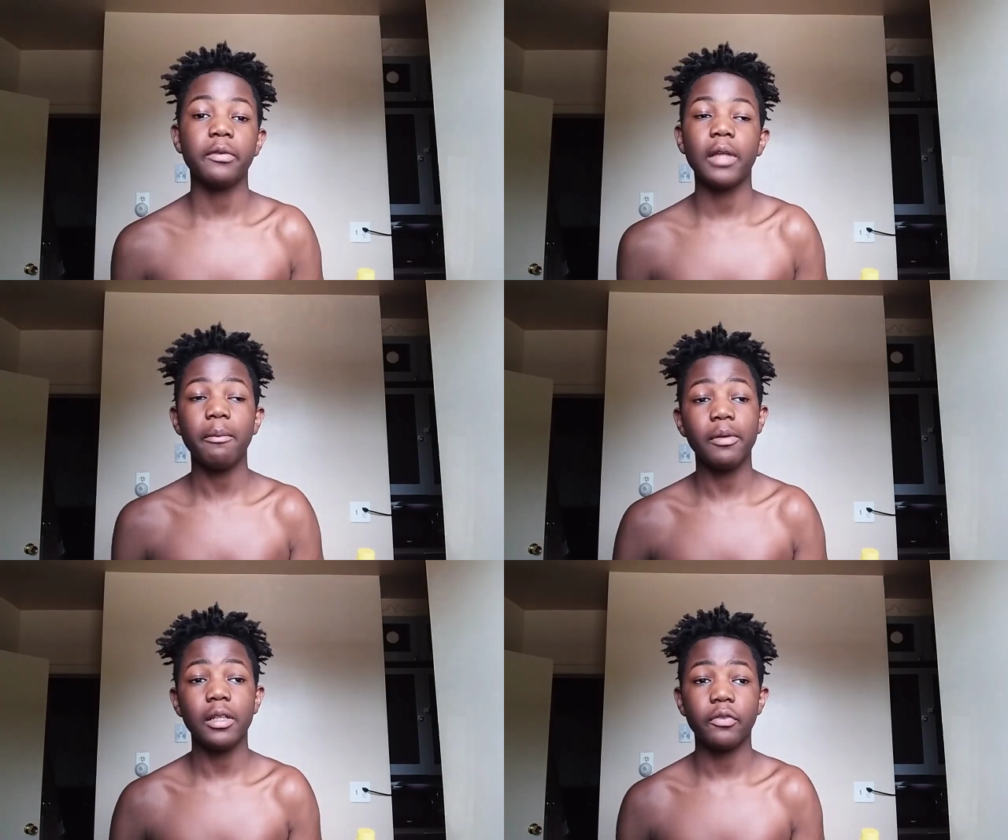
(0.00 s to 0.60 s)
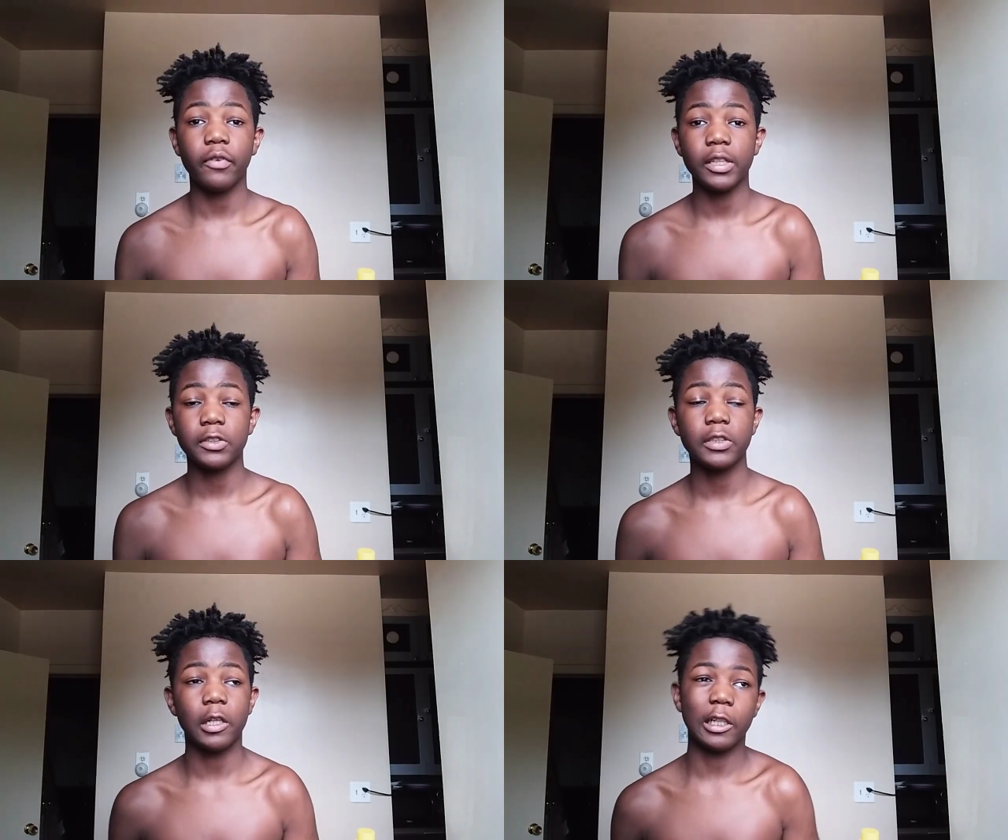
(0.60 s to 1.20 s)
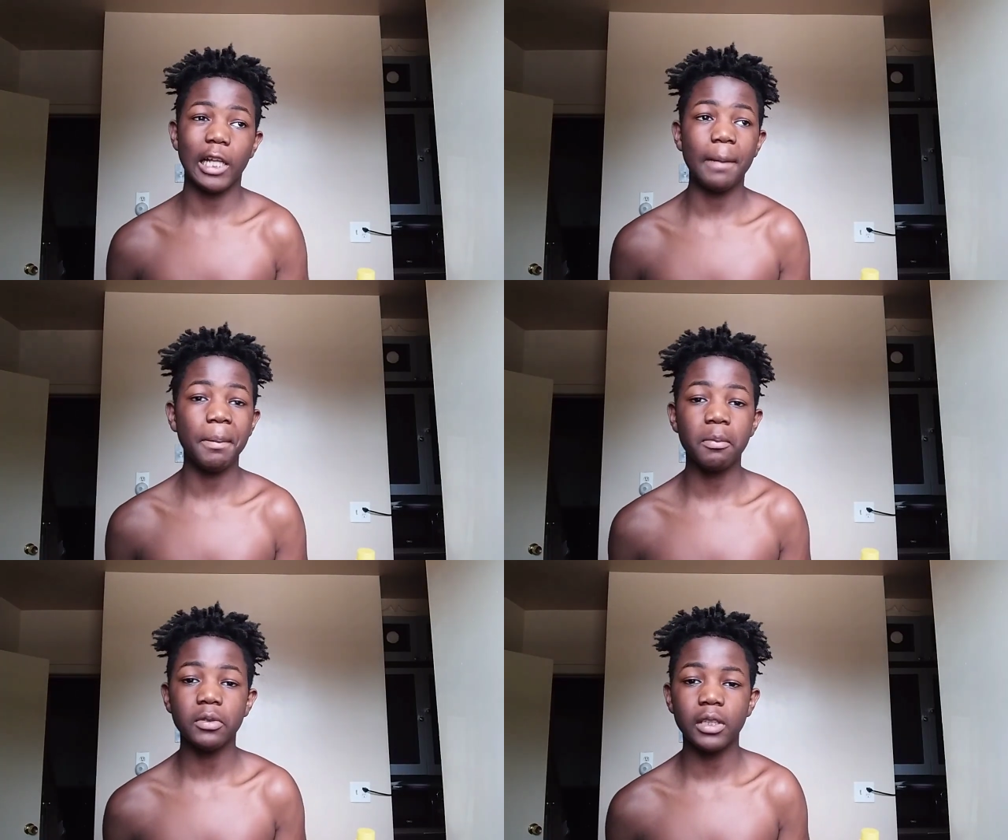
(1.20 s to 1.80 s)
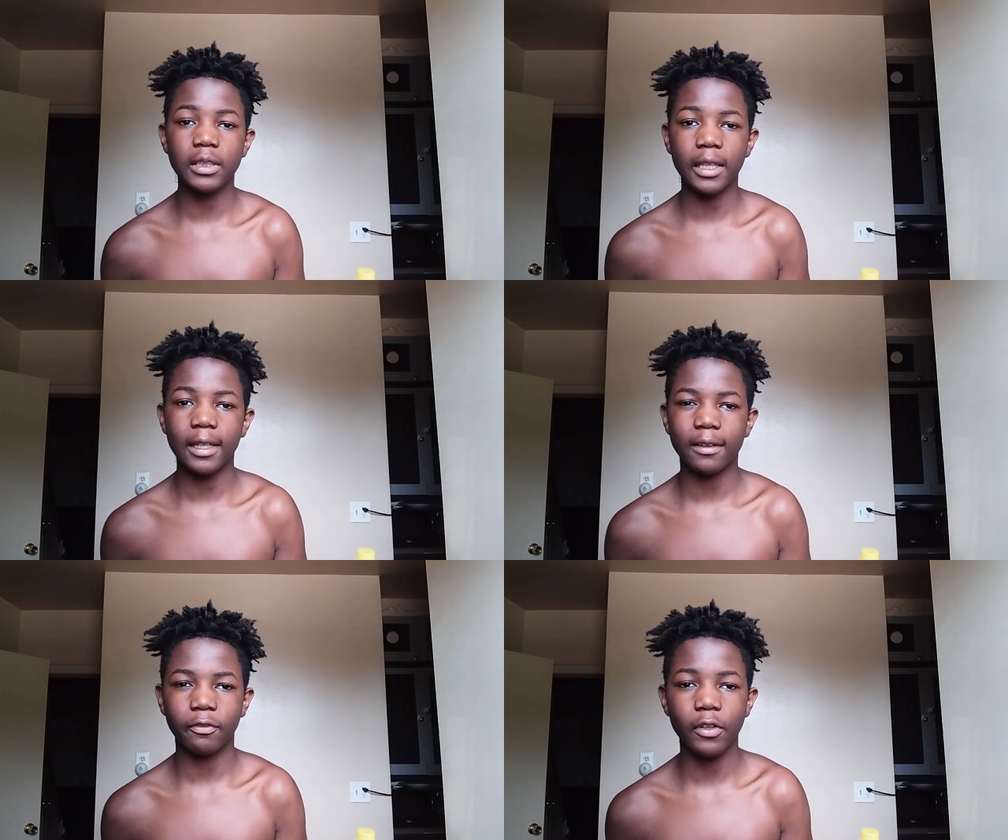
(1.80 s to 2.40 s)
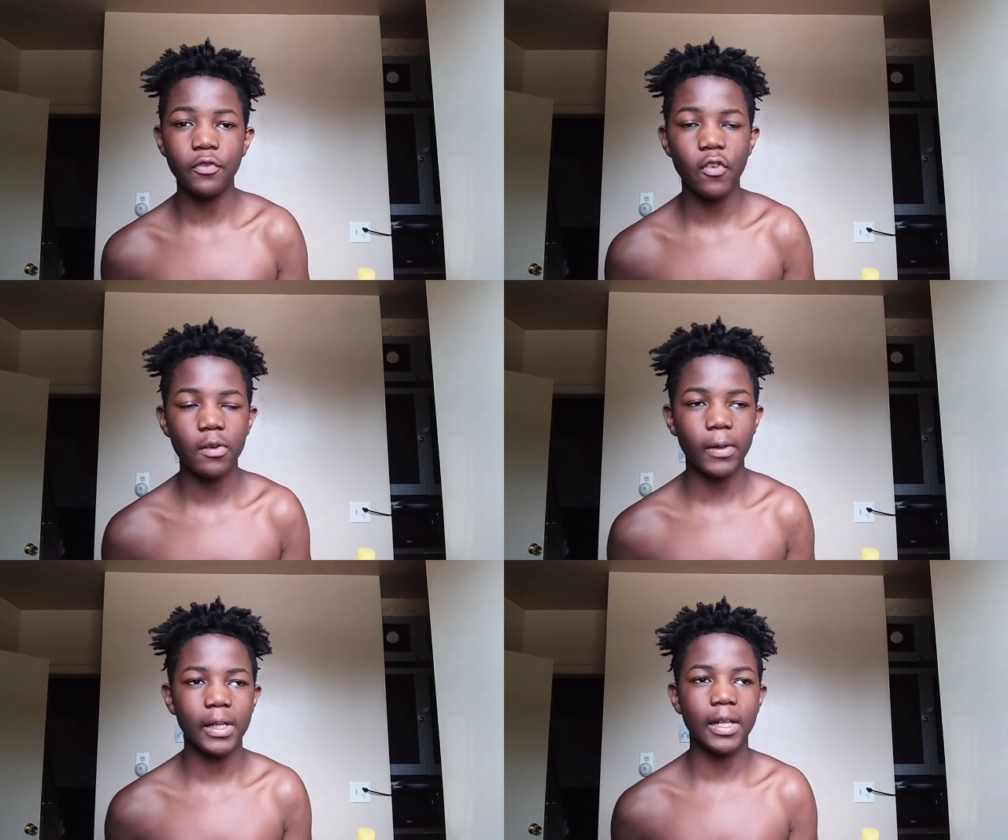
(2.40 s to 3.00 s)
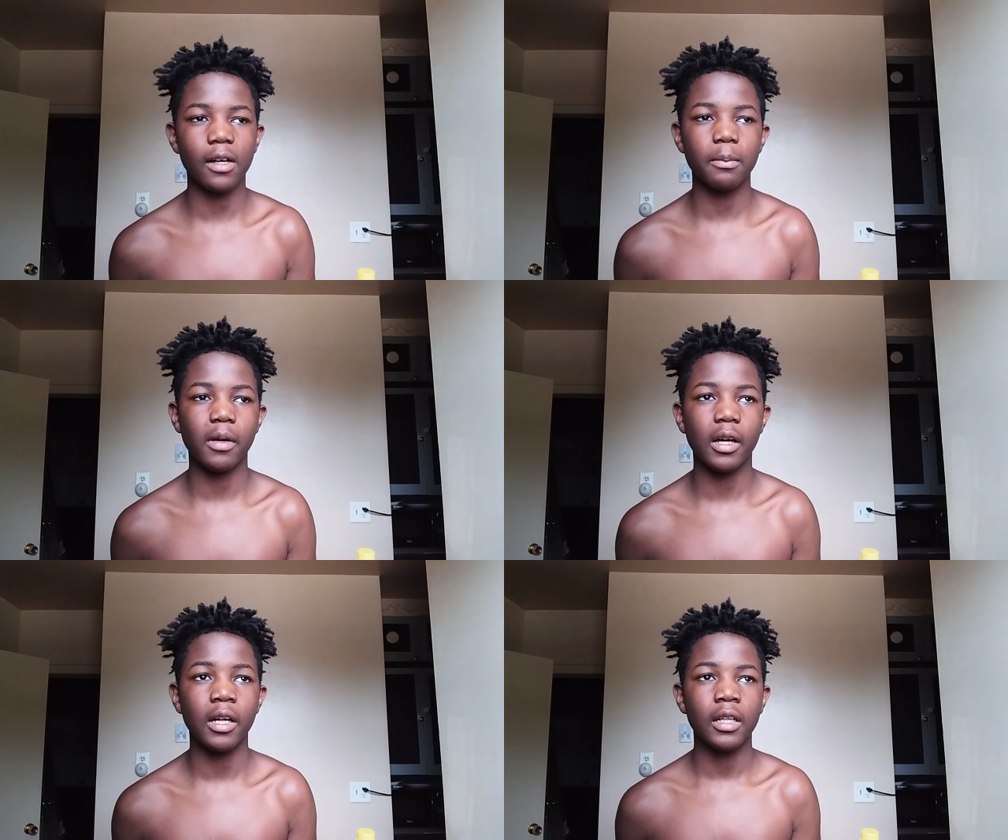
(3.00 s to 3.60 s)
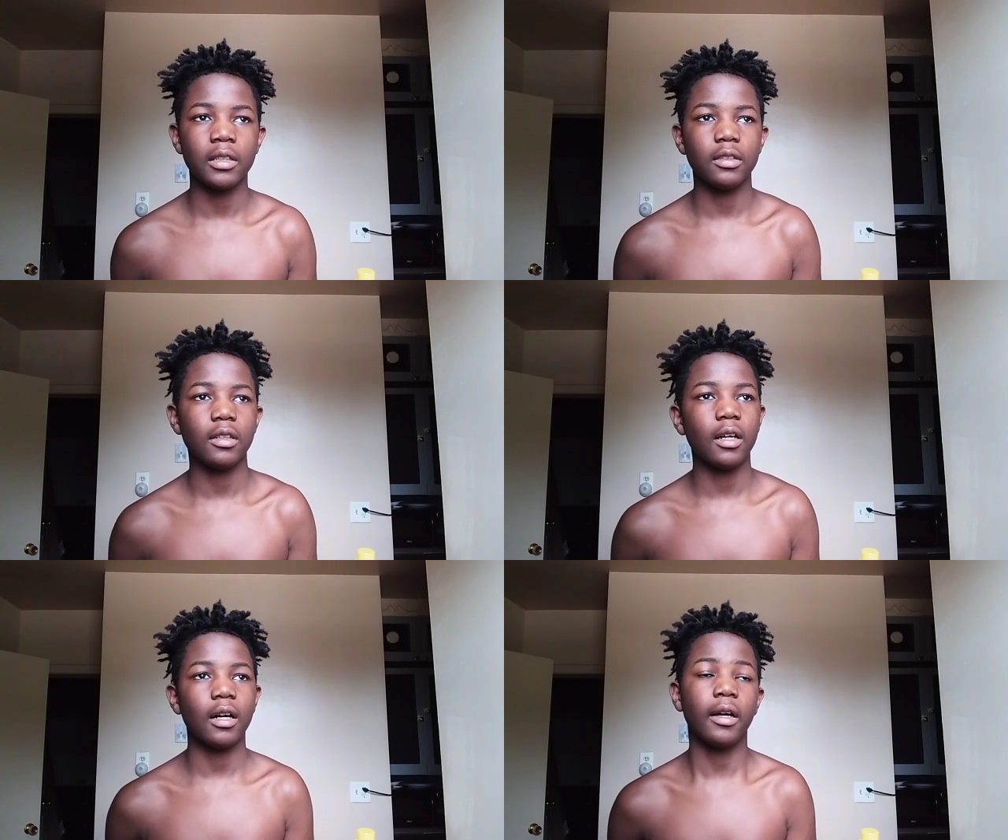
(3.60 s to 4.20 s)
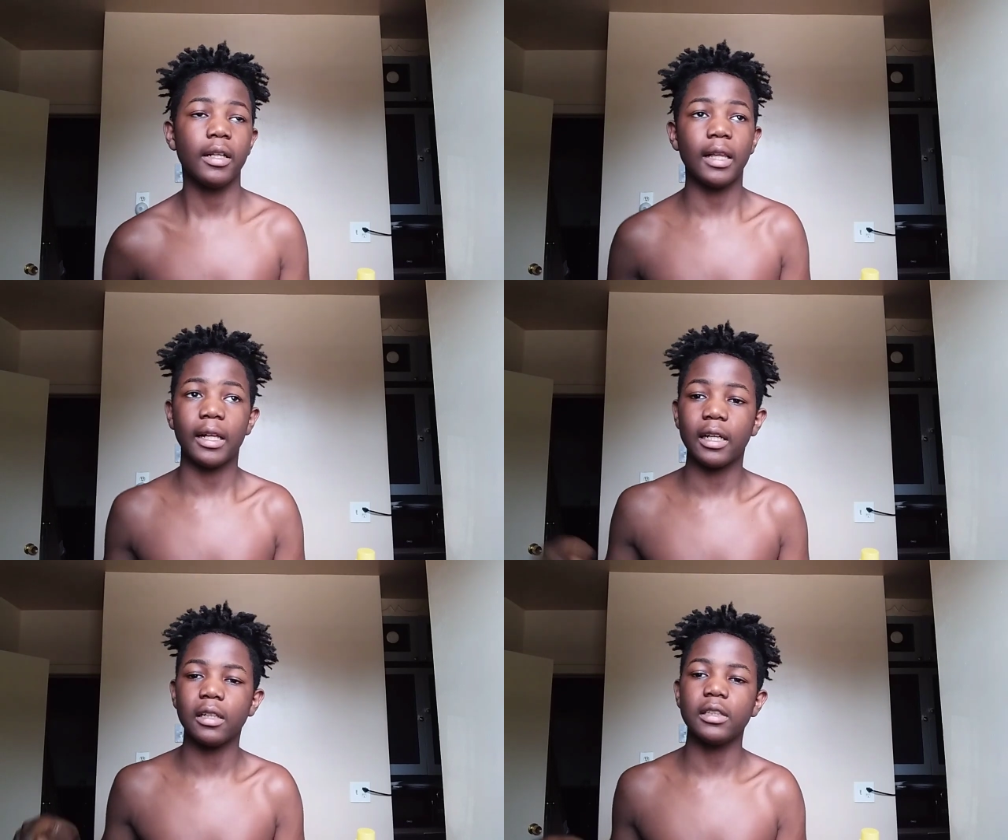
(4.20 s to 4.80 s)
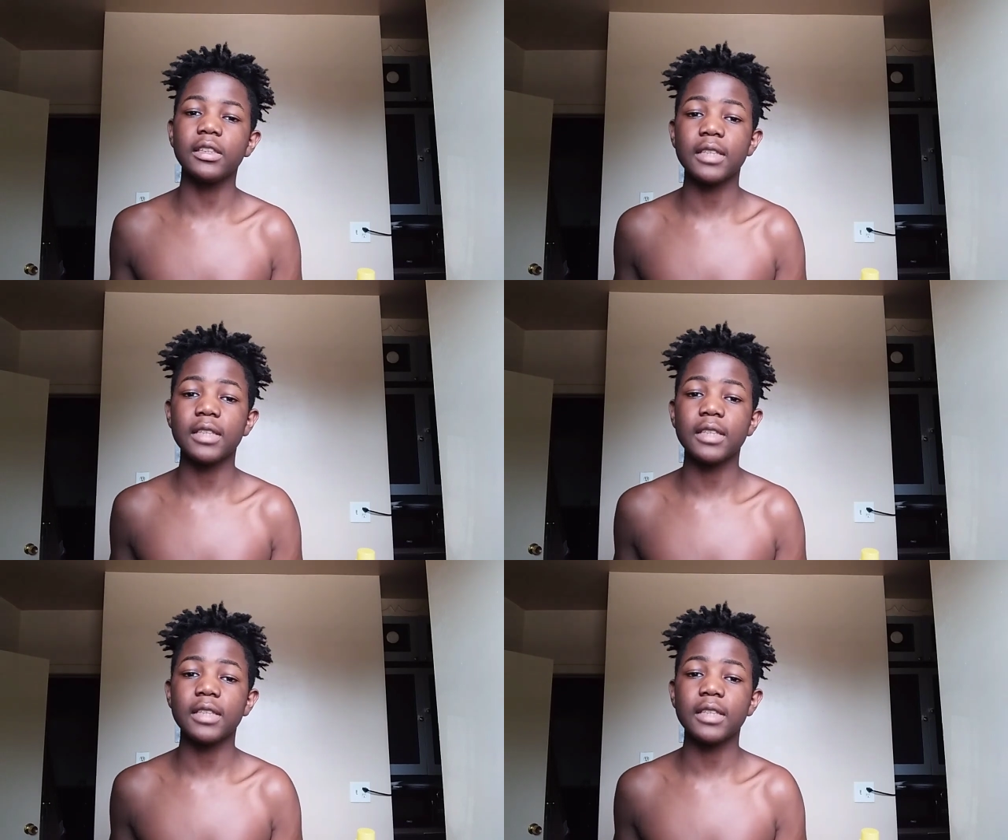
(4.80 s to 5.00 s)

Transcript: They pretty fresh, you know. A lot of people think they like freeform right now, but Nah, and like uh,